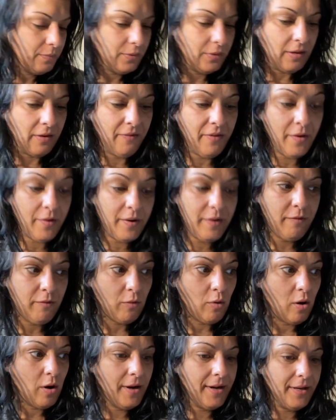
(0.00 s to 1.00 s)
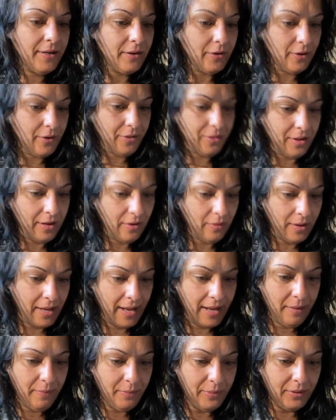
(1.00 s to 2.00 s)
They're very raw and earthy,
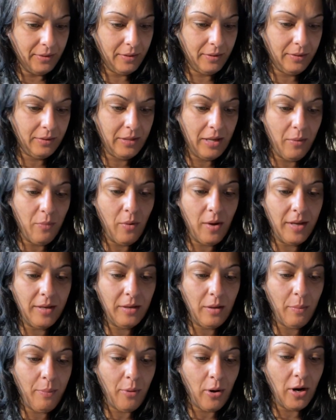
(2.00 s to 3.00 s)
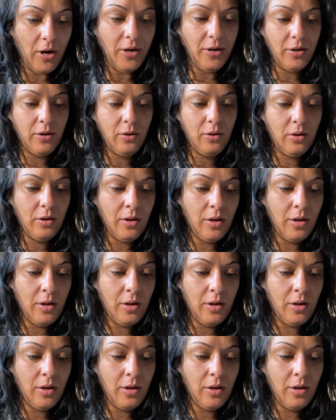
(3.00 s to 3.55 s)
okay? But they want a partner